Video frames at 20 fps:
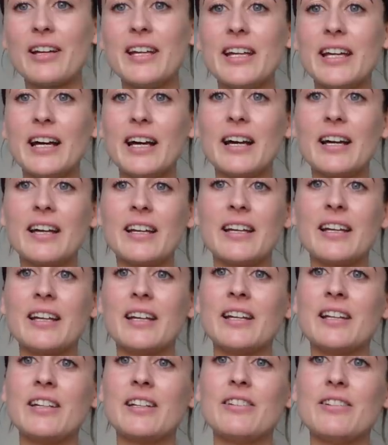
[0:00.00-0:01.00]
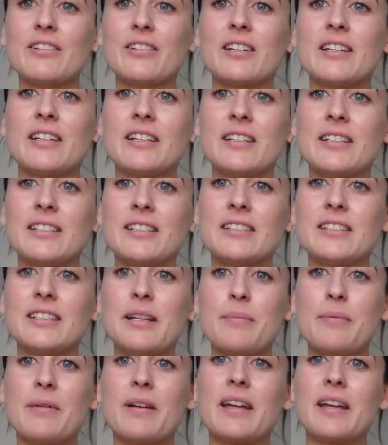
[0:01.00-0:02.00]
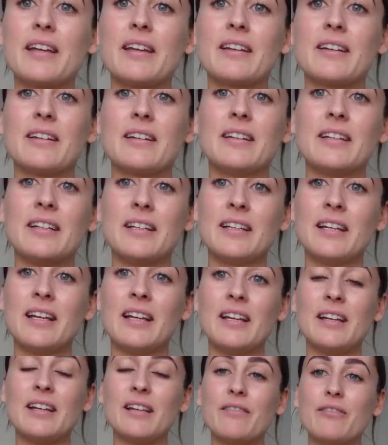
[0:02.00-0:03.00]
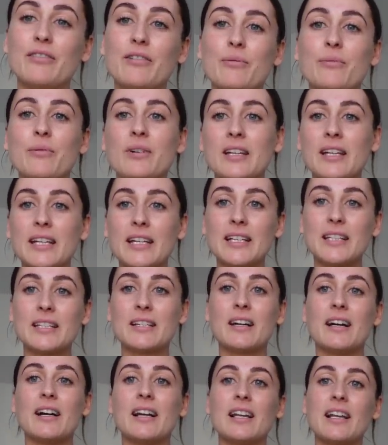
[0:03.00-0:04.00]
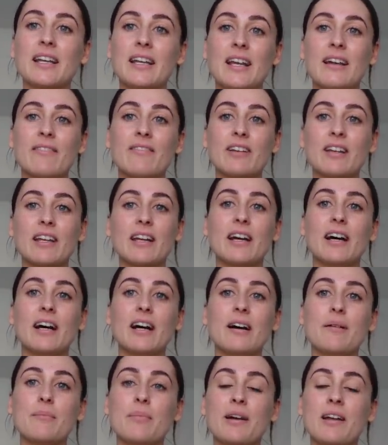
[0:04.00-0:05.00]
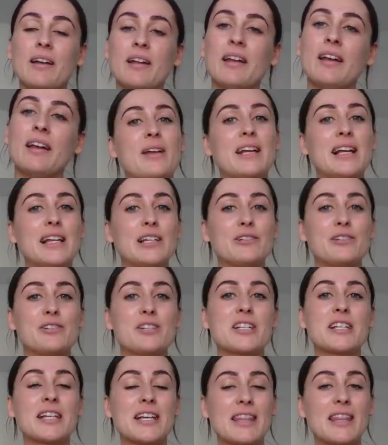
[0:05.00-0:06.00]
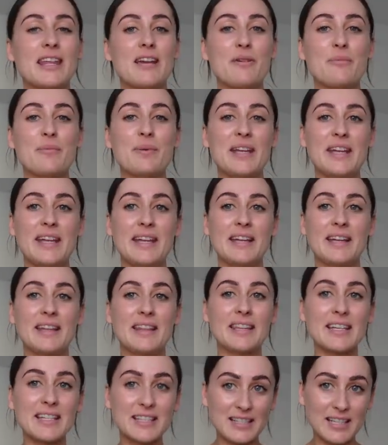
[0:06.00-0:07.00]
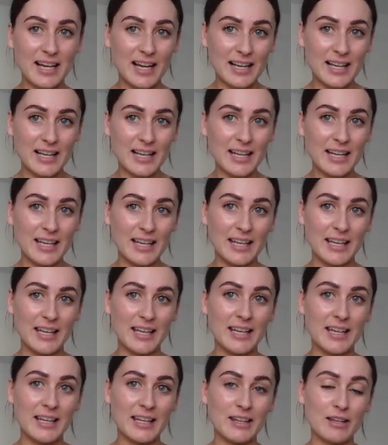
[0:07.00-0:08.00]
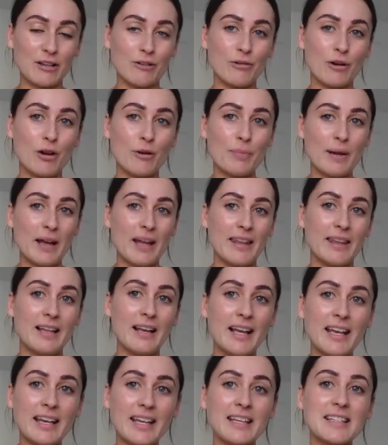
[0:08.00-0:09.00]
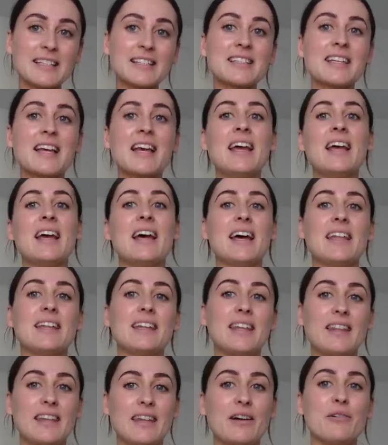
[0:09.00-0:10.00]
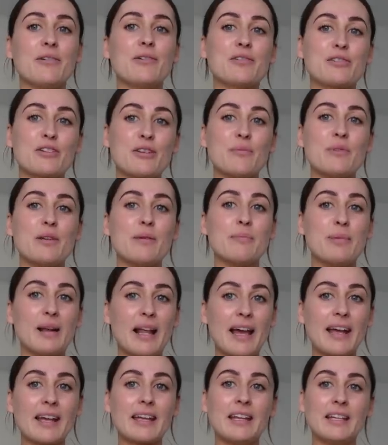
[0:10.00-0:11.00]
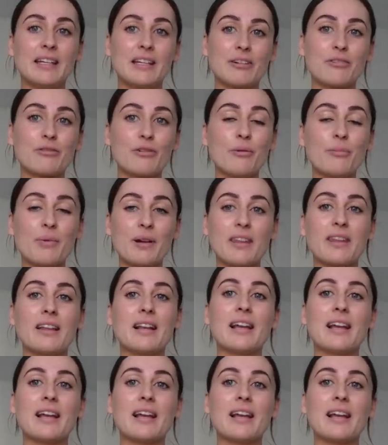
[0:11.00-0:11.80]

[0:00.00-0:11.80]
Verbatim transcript: here. You can zip it if you wanted. I like having it up. When I launch it, there'll be this colour in the crop and the leggings, and then there'll also be black in the crop and the